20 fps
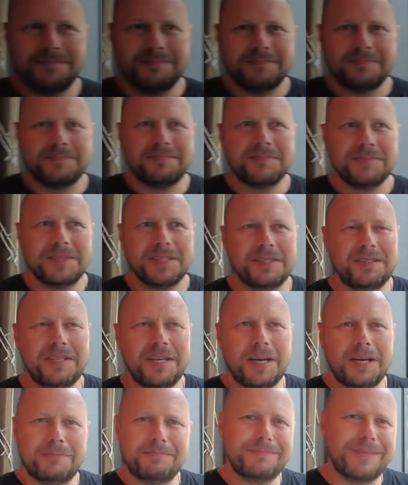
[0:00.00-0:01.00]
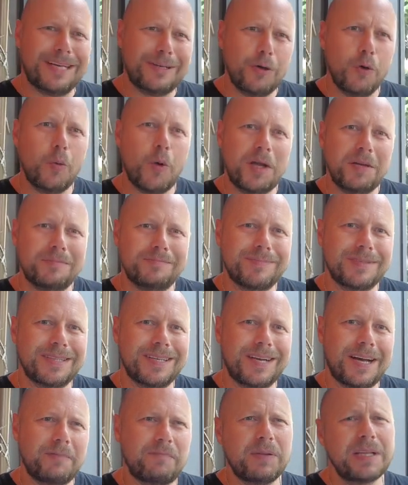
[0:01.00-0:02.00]
Celtic fan? Yeah, I know one.
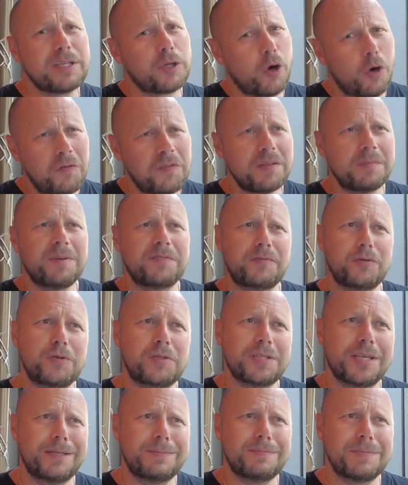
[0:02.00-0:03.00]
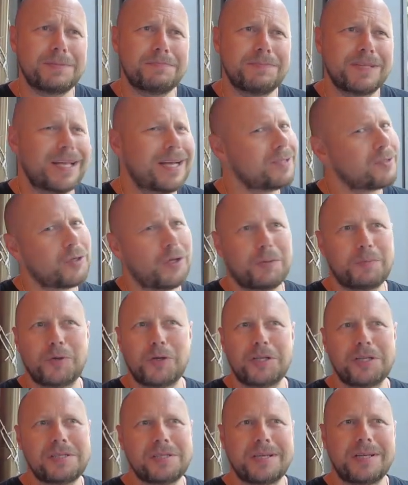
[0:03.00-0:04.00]
Uh, I played golf with them a few times, but that's all I'm
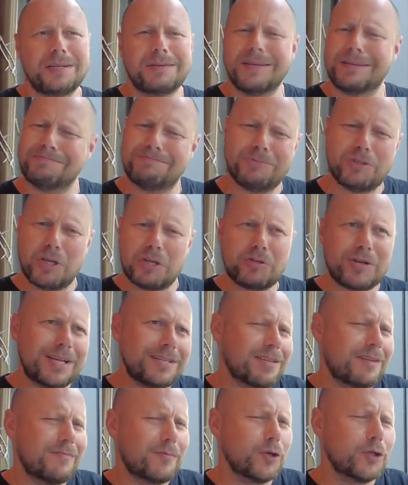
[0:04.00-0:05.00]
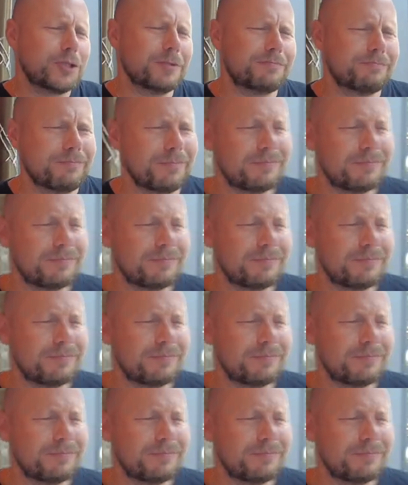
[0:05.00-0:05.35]
going to say. I try to avoid them.